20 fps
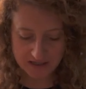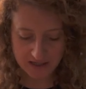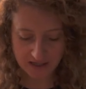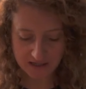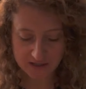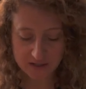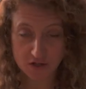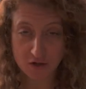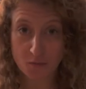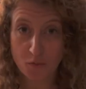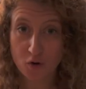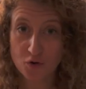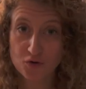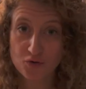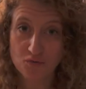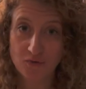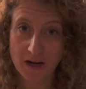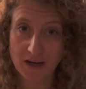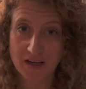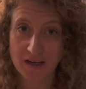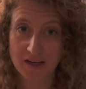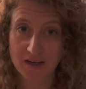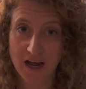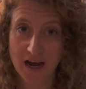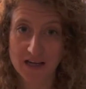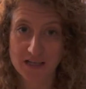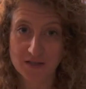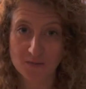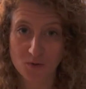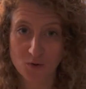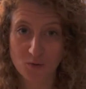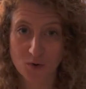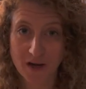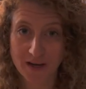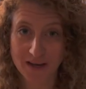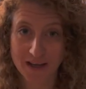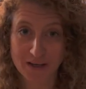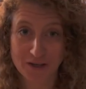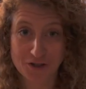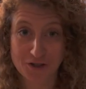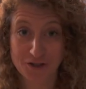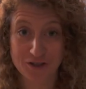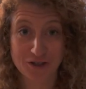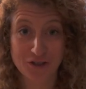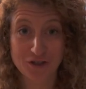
it's the most recognizable one and it just